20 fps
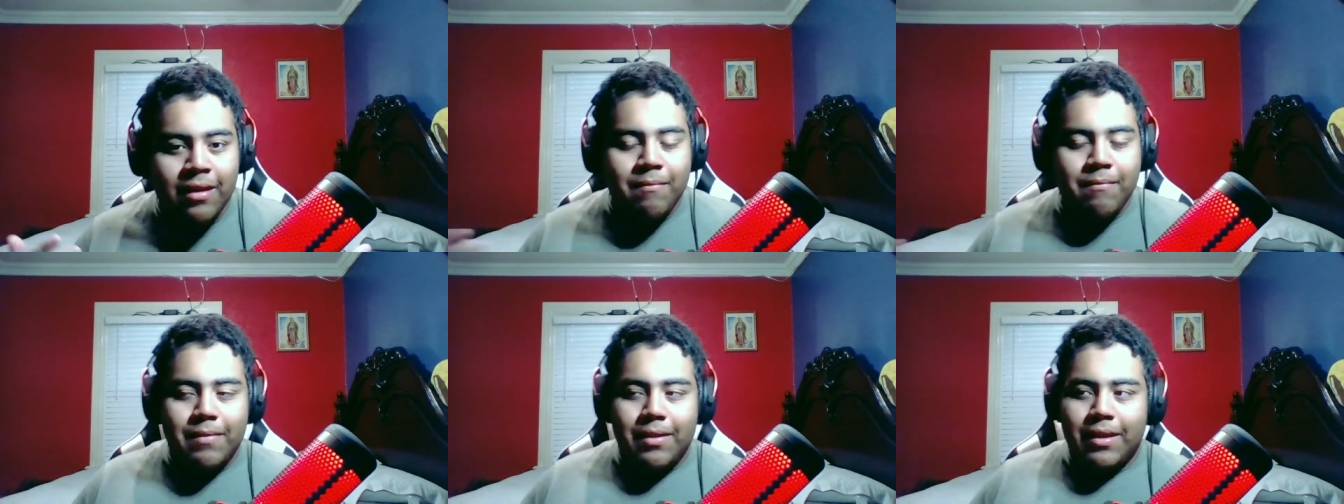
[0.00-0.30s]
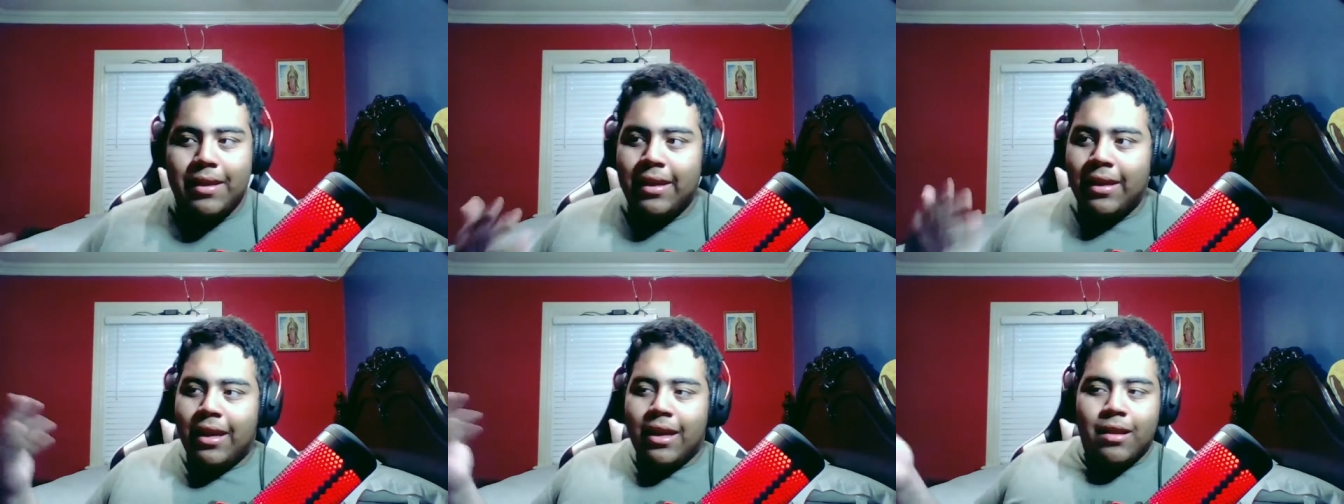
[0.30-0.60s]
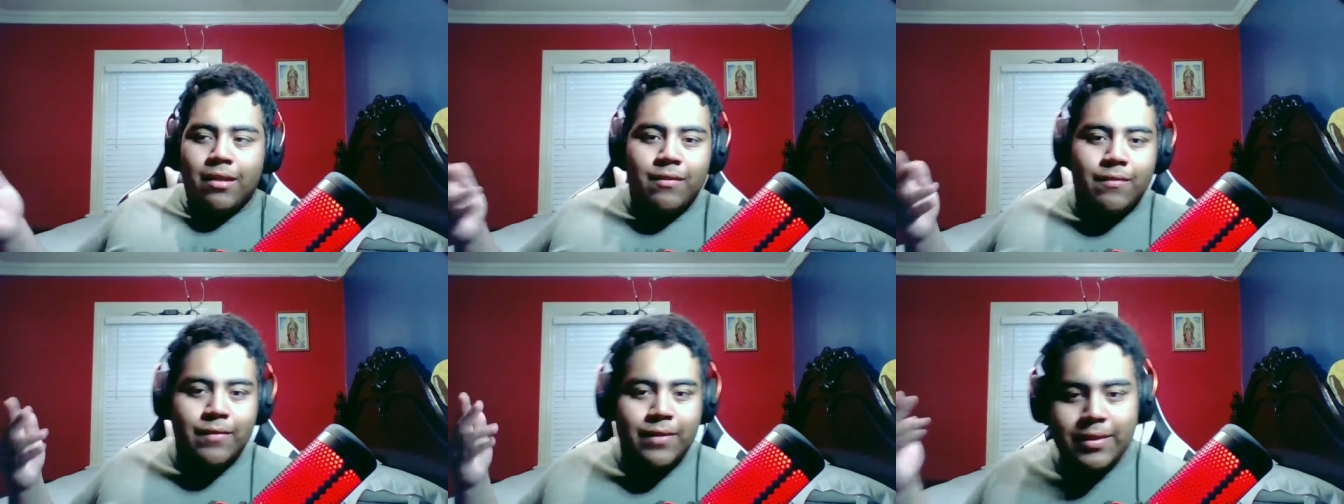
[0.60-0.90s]
me,
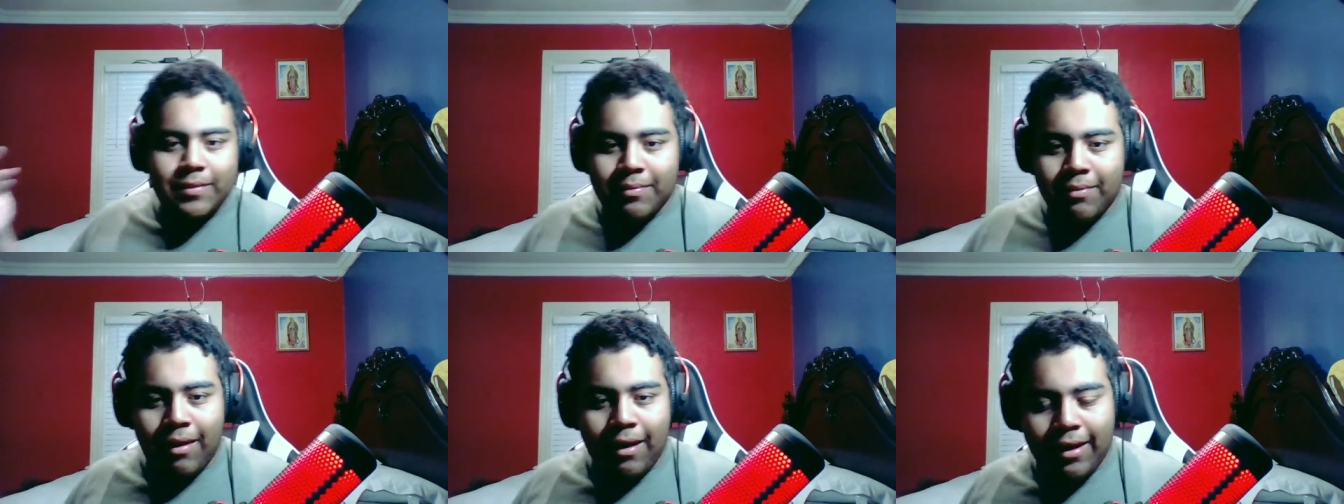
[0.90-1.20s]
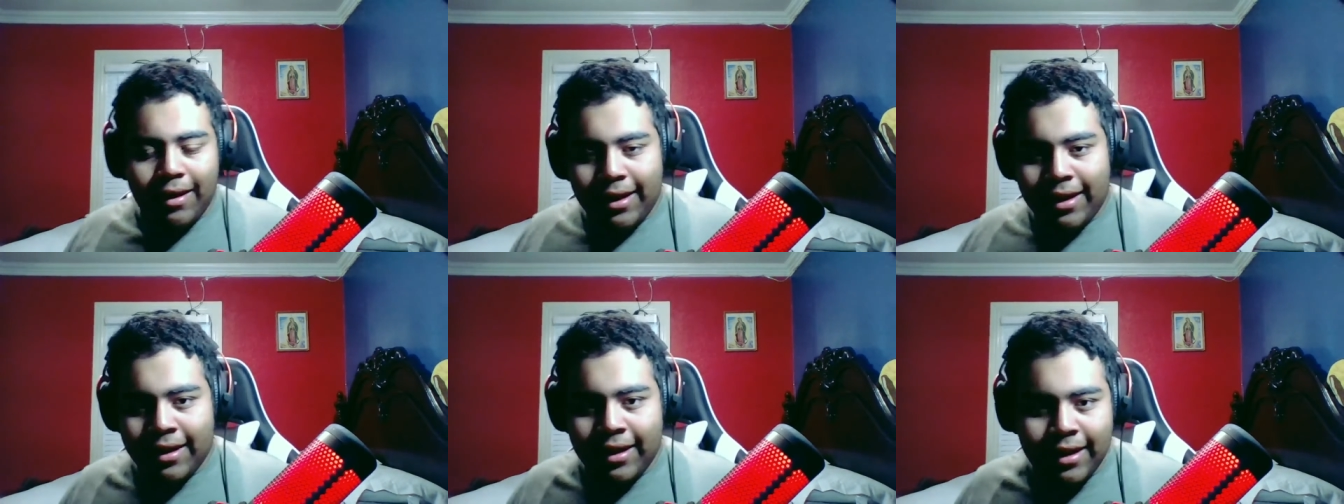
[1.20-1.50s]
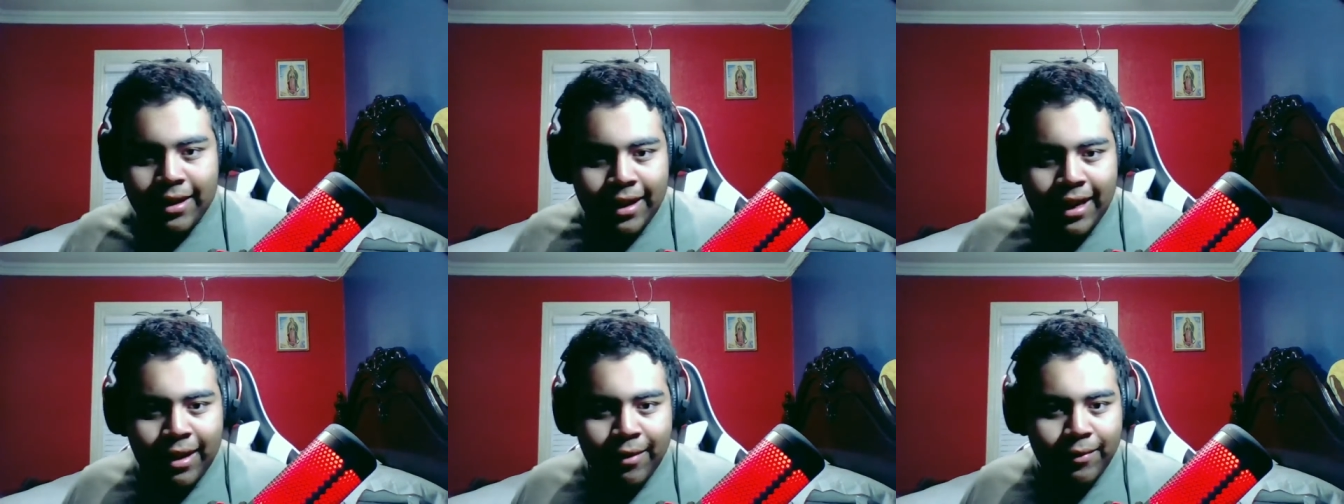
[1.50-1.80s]
Elvis, Brian,
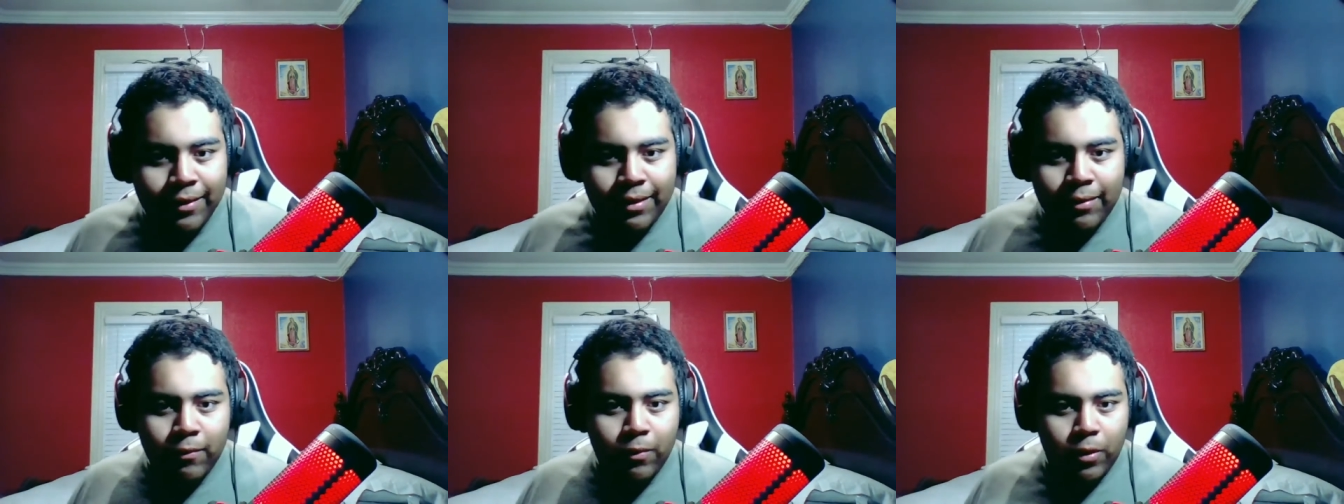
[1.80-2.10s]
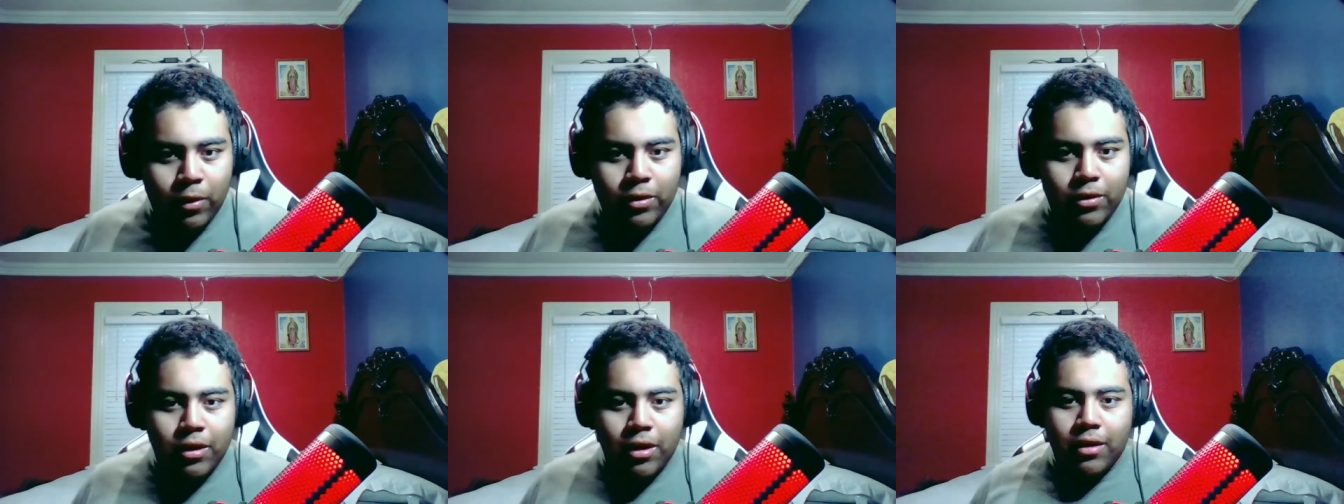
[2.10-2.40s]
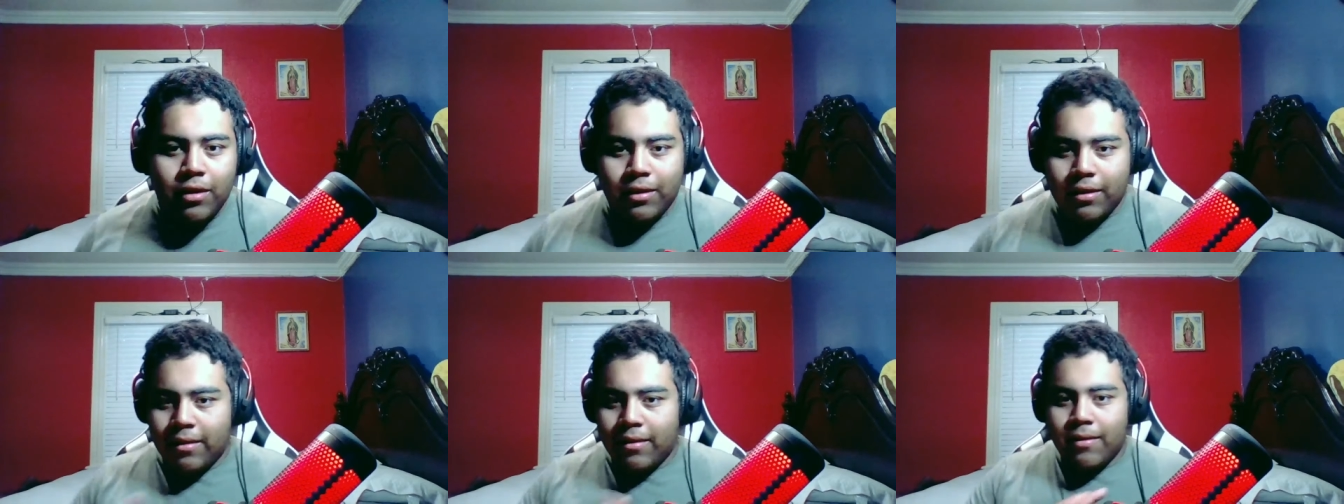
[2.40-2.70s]
and Eric worked
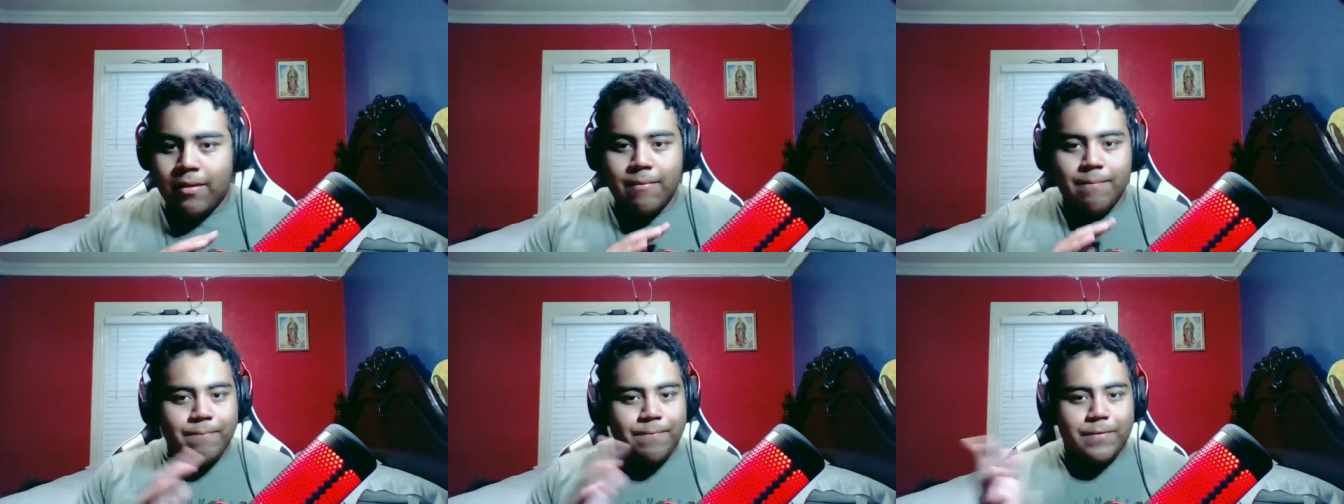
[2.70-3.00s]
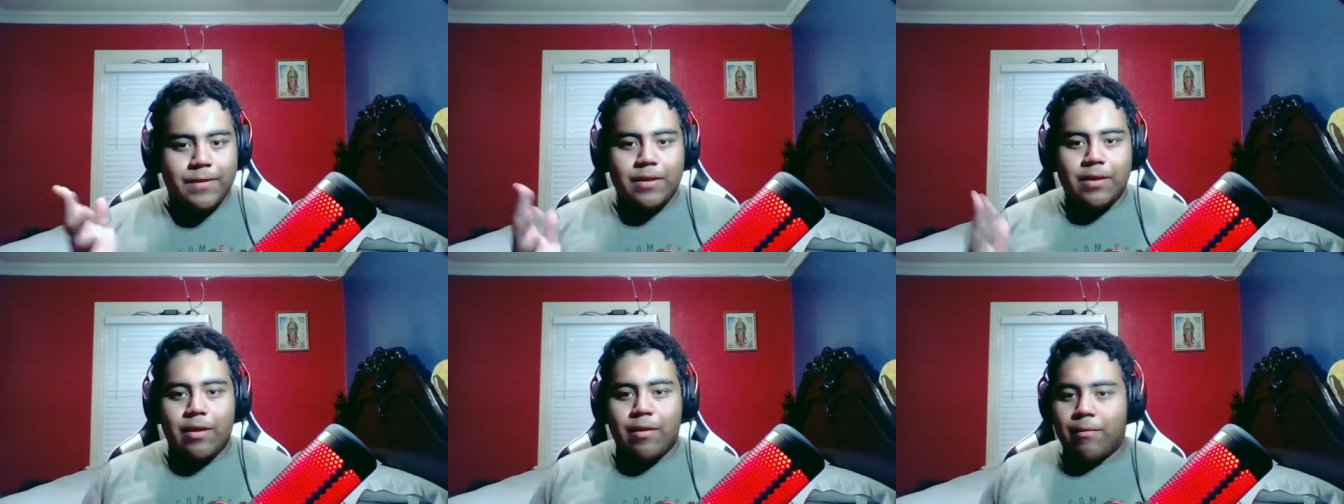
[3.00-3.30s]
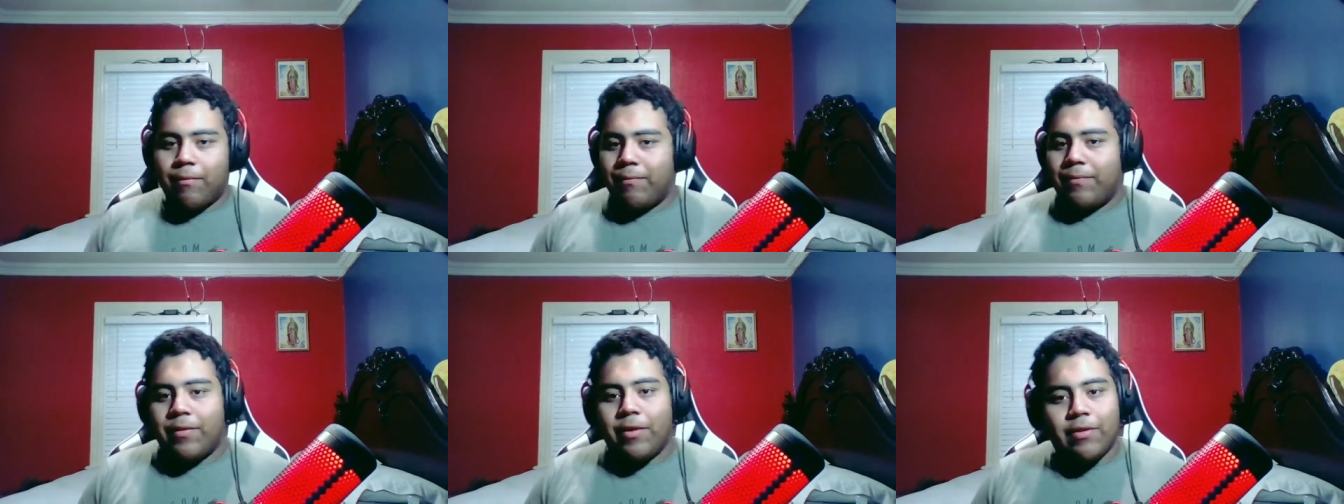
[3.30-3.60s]
on. So
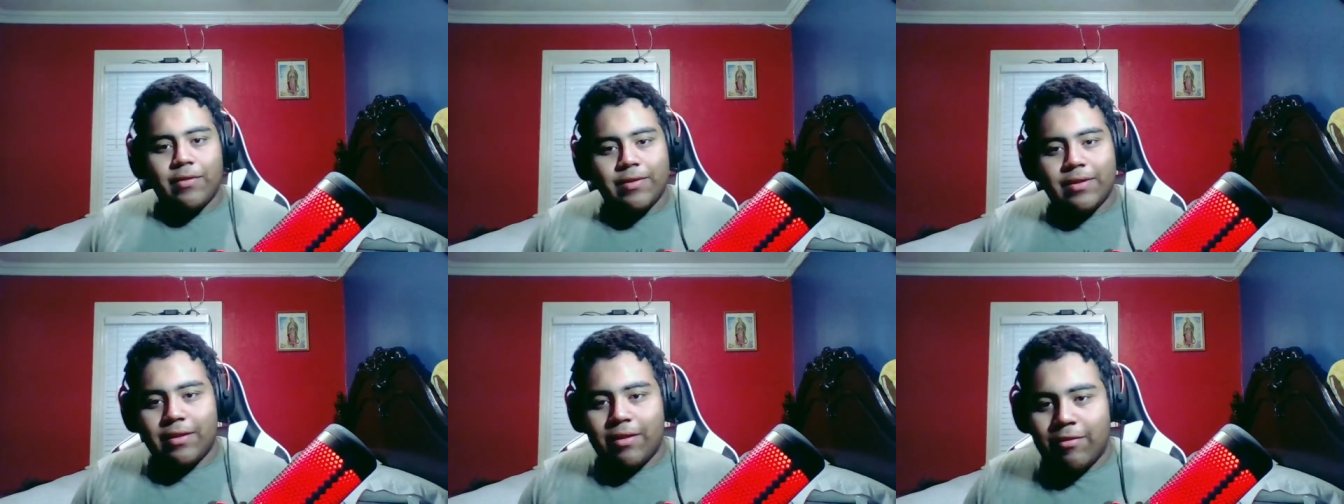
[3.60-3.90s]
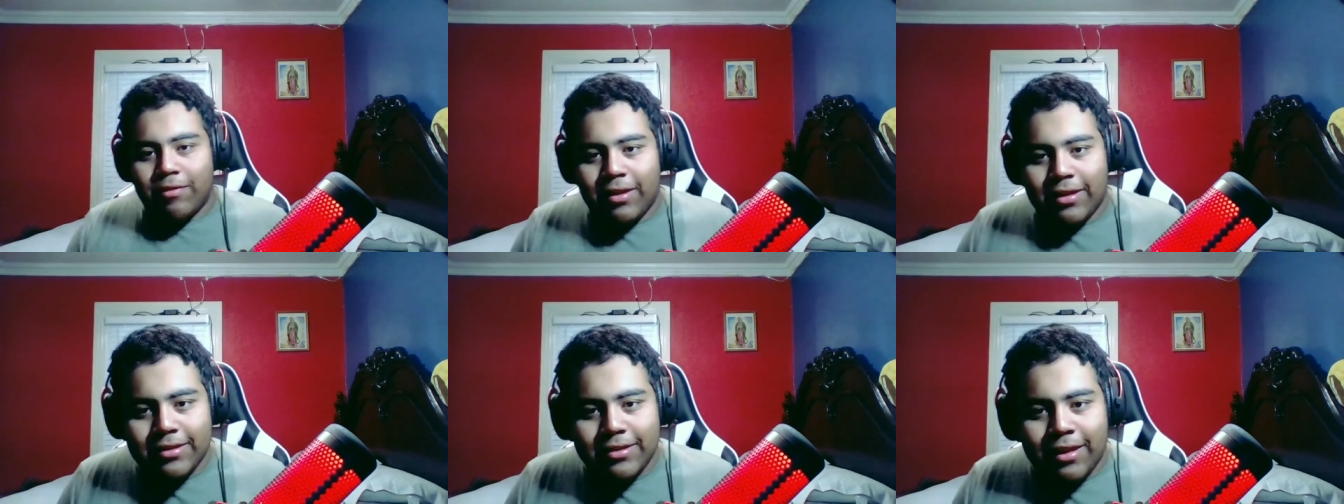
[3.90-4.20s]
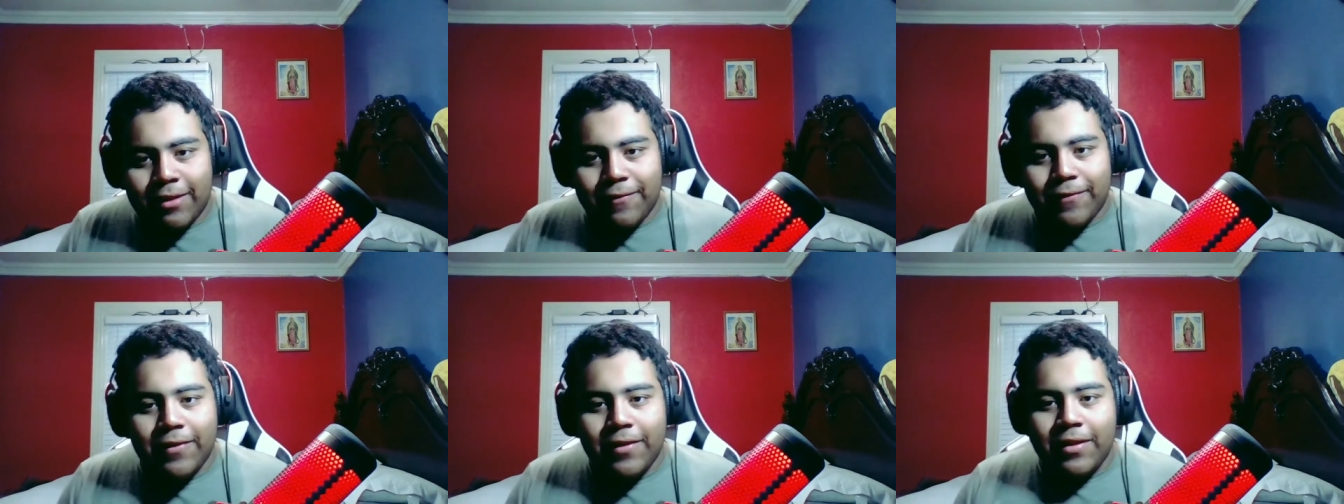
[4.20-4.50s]
there's a lot of
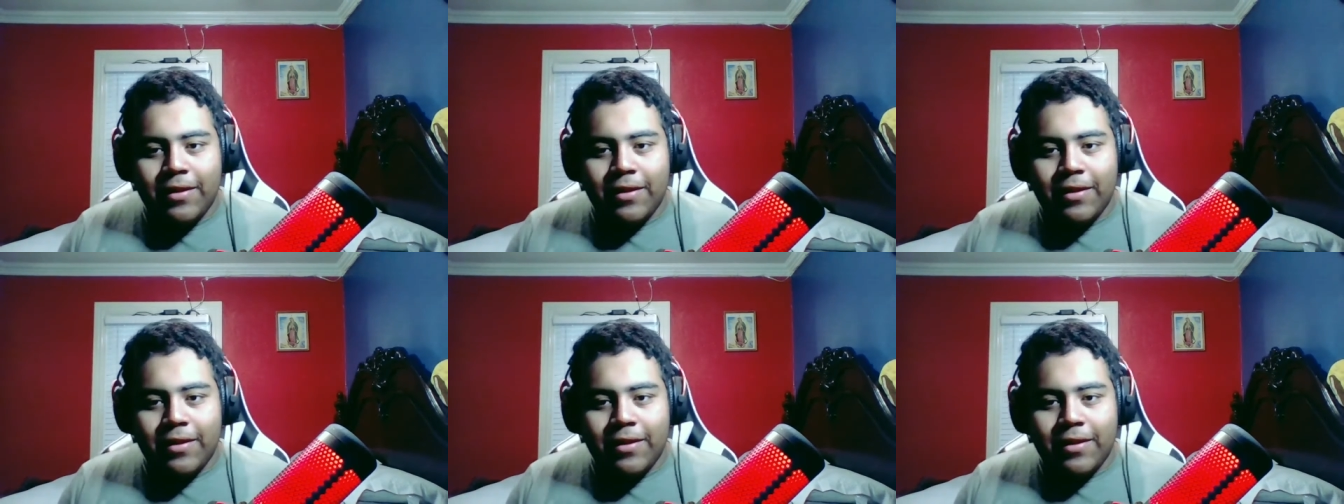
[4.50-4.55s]
stuff.